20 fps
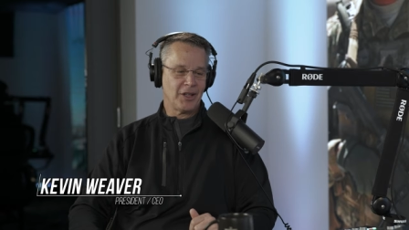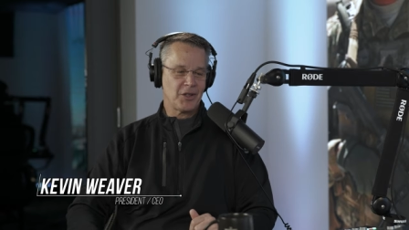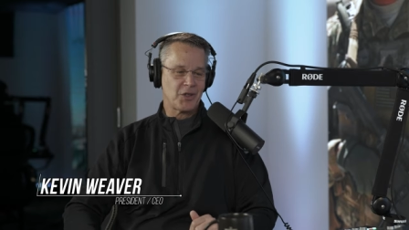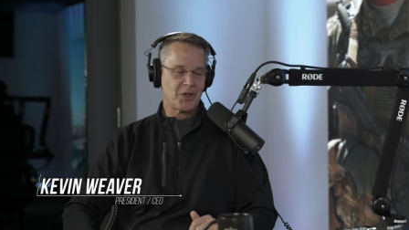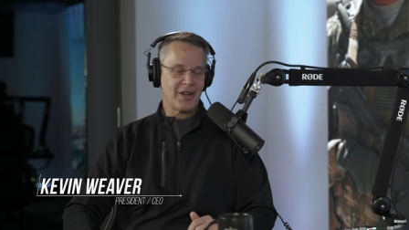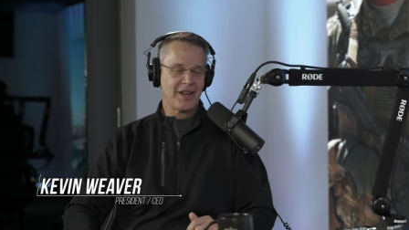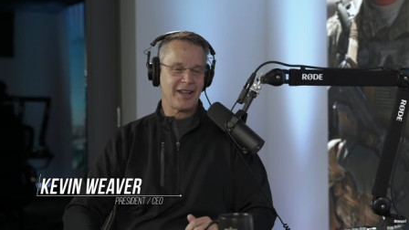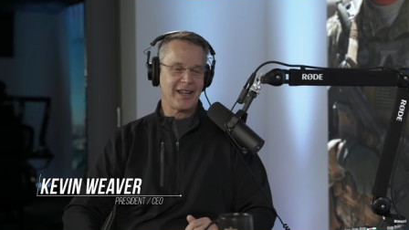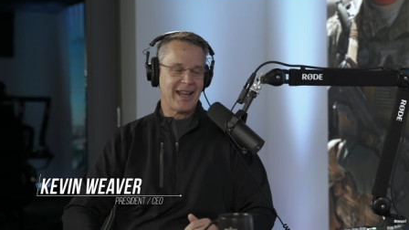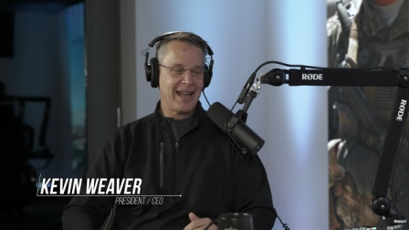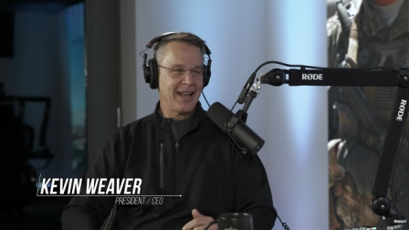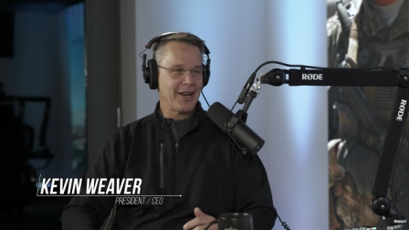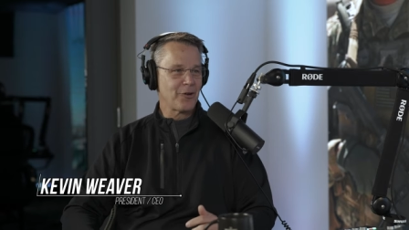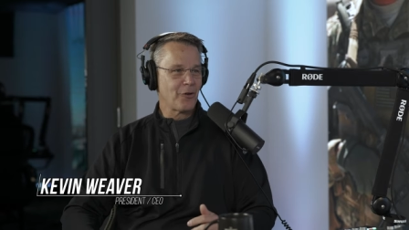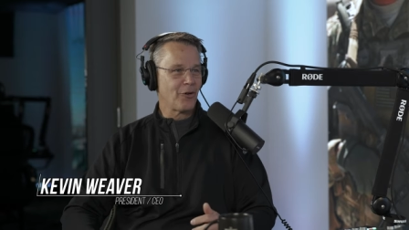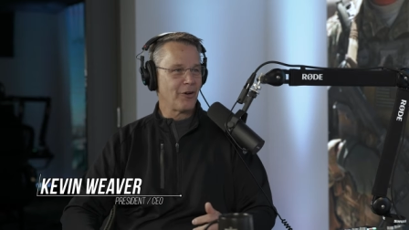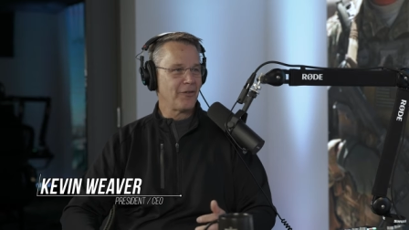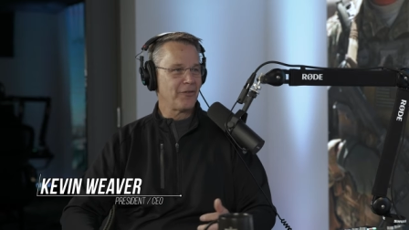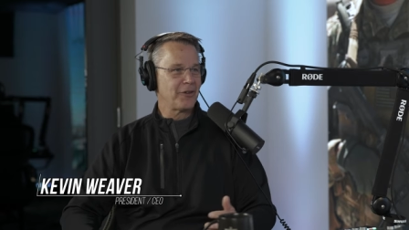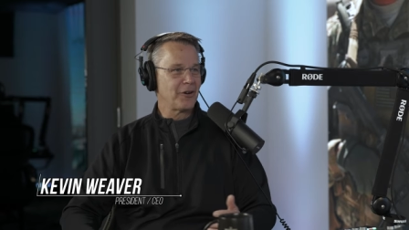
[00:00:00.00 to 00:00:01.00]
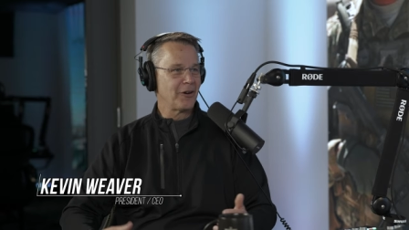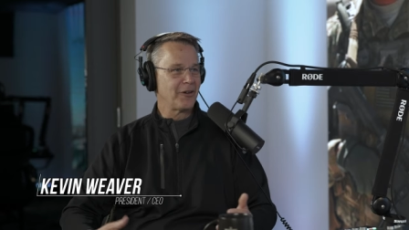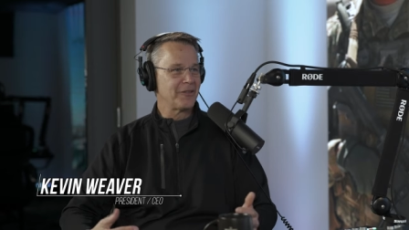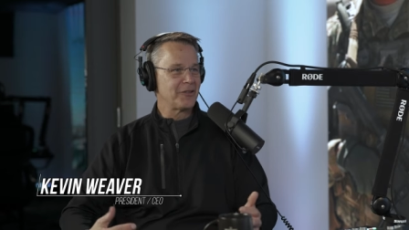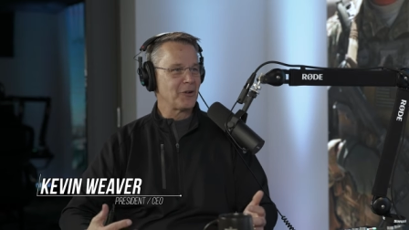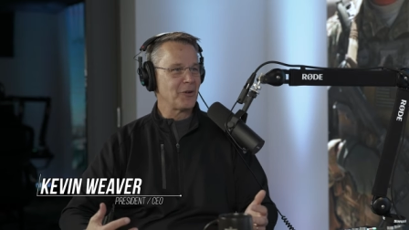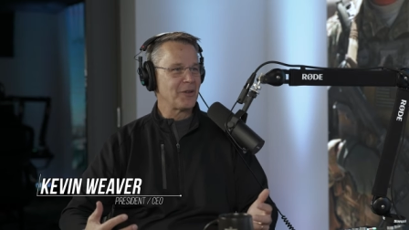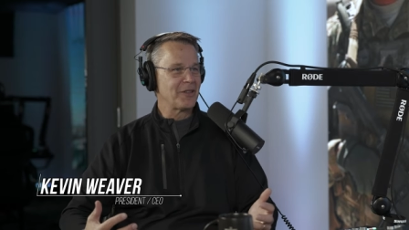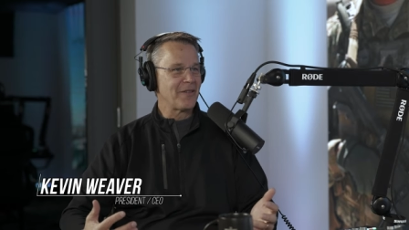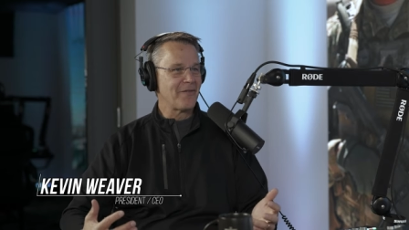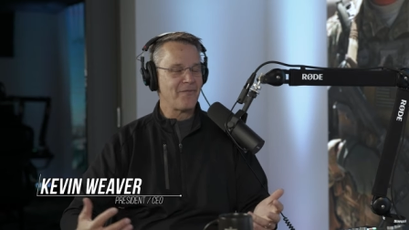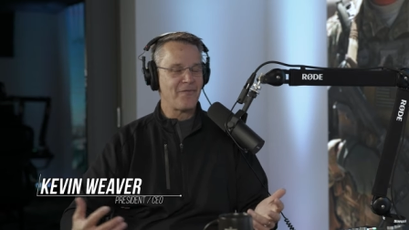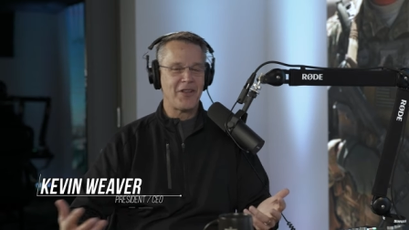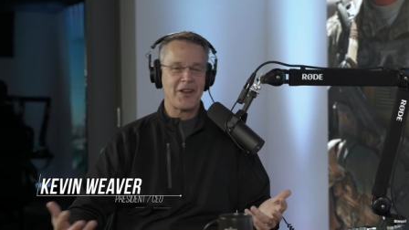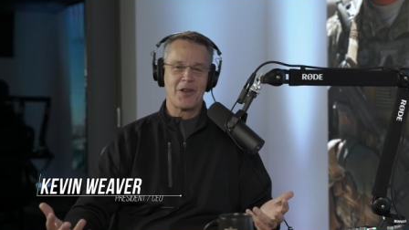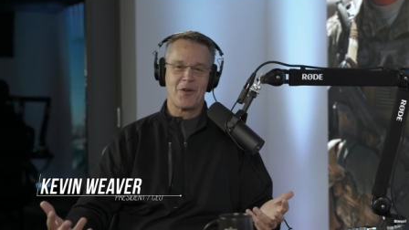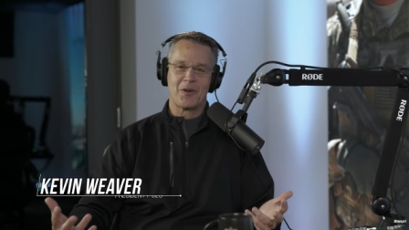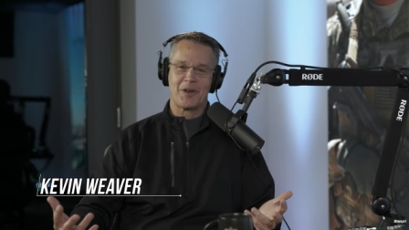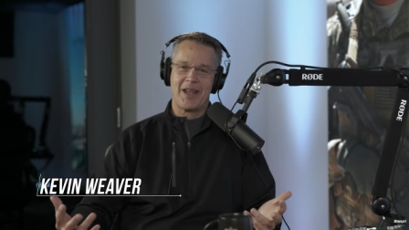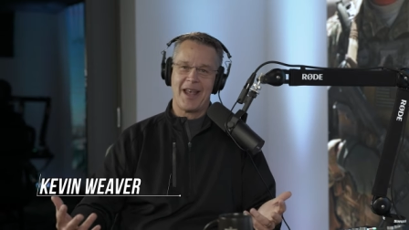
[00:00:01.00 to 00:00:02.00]
listening and or if you're doing the
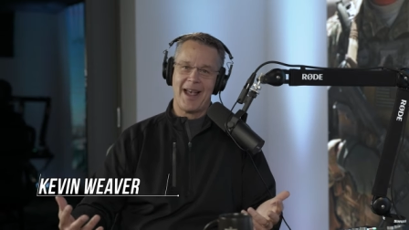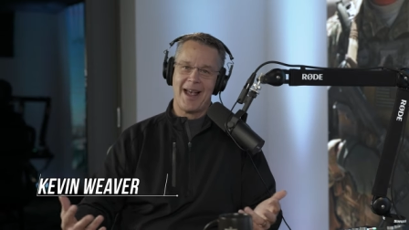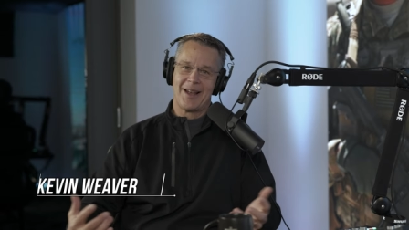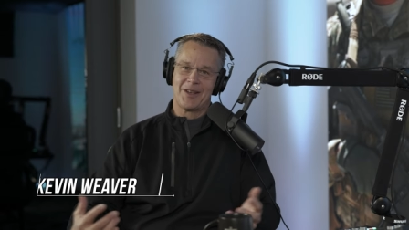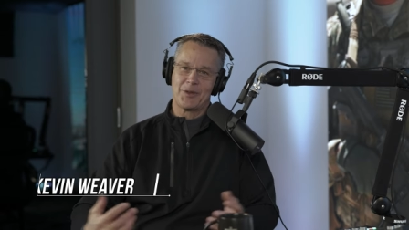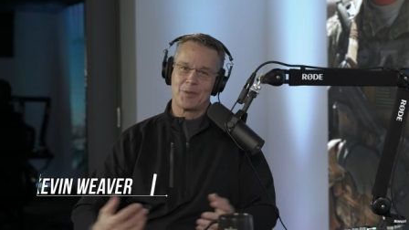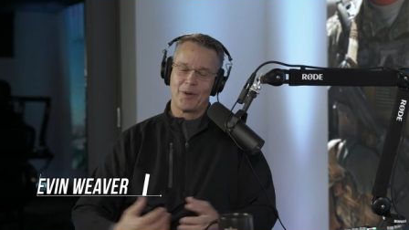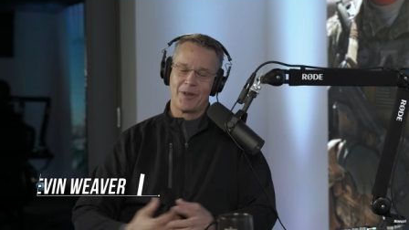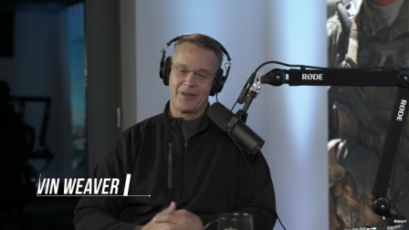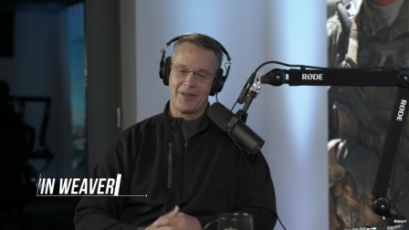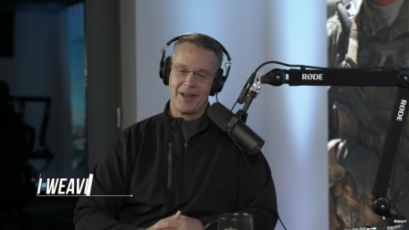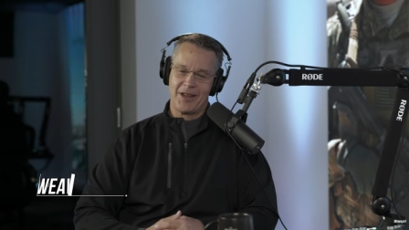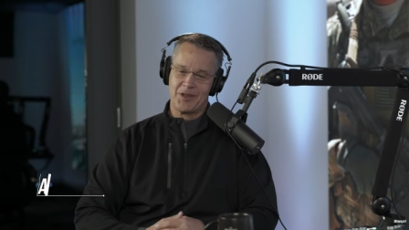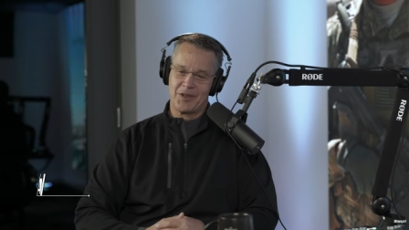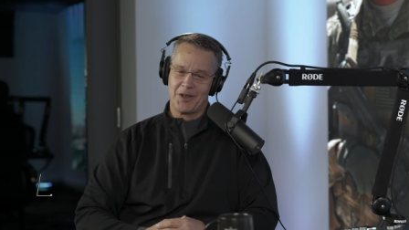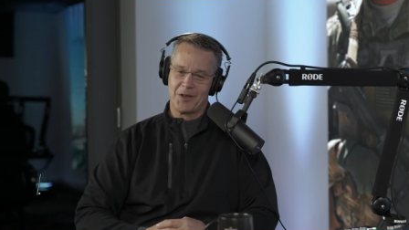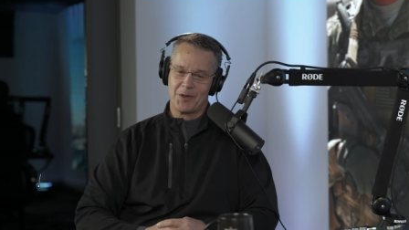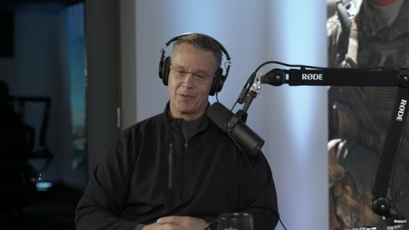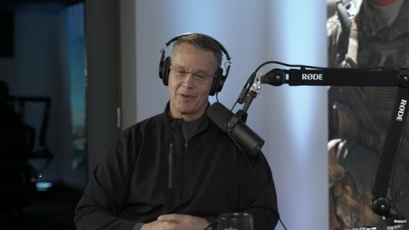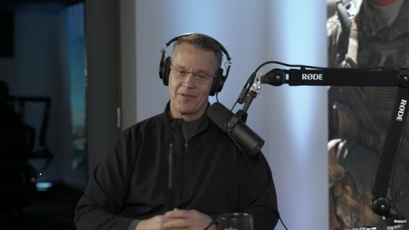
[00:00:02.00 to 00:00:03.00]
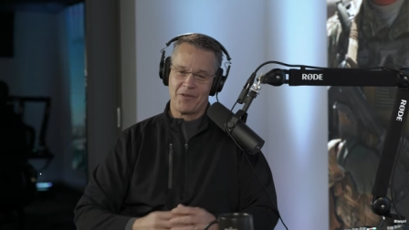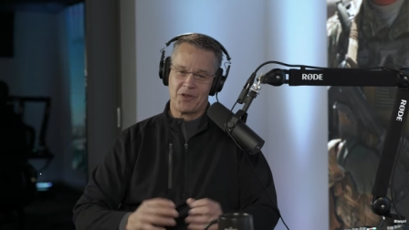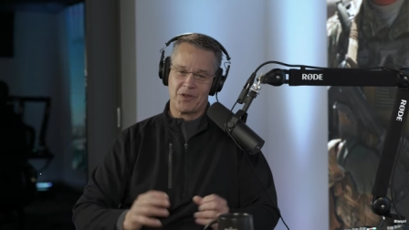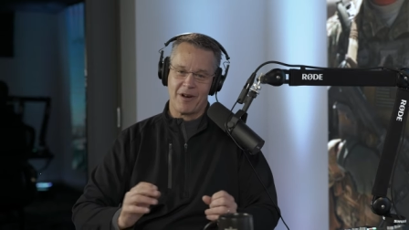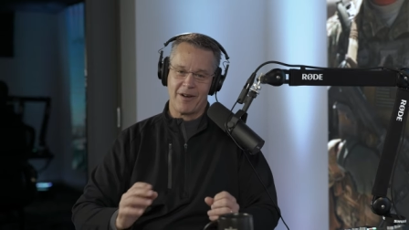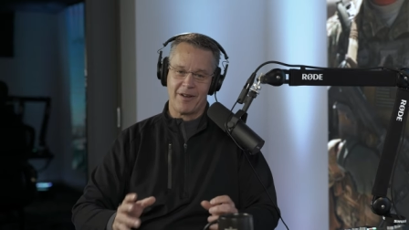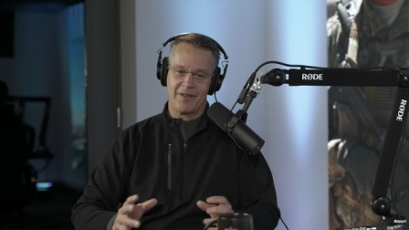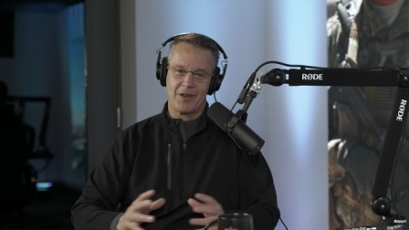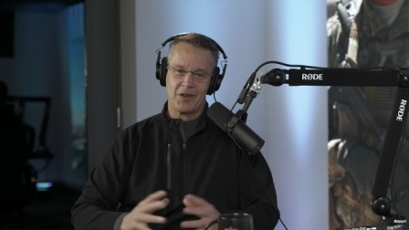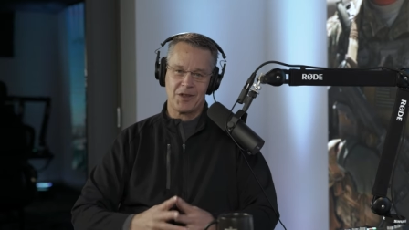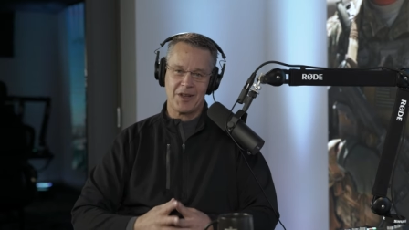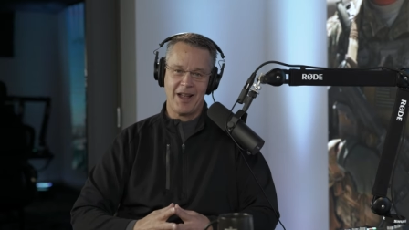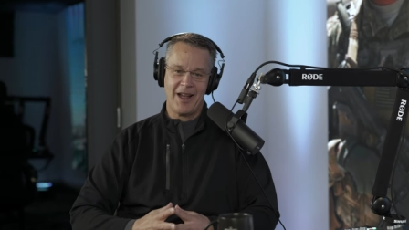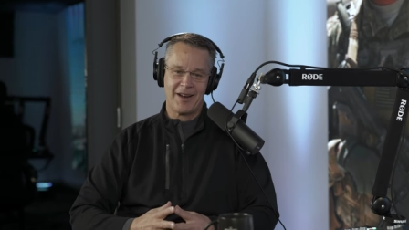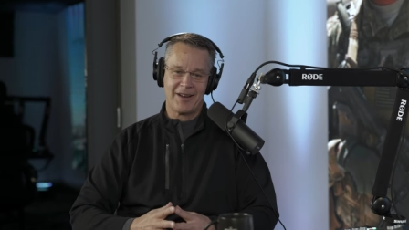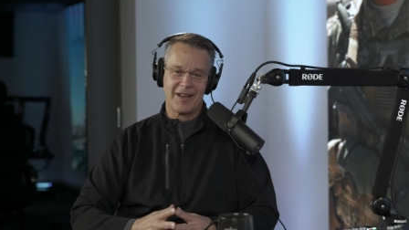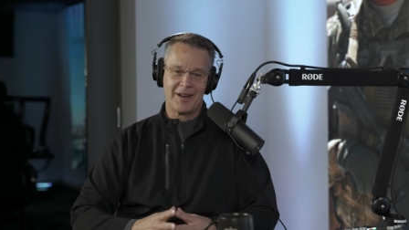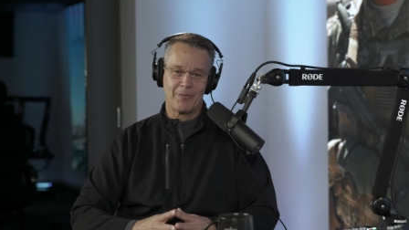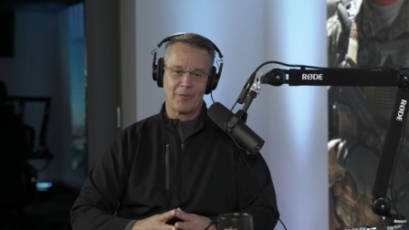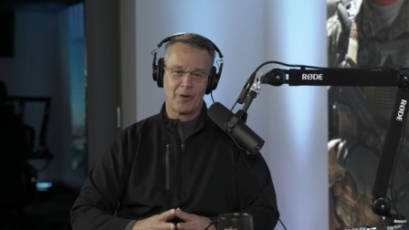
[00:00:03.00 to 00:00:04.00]
video cast with us as we've started this
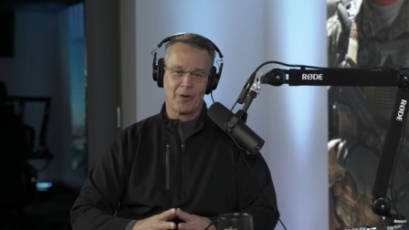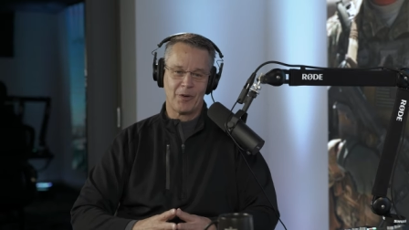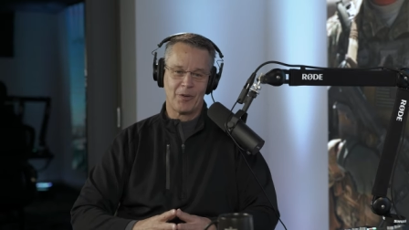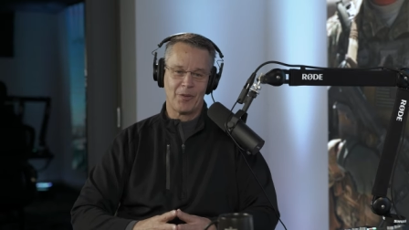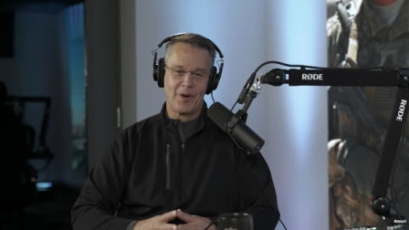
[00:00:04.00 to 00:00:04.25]
out and we're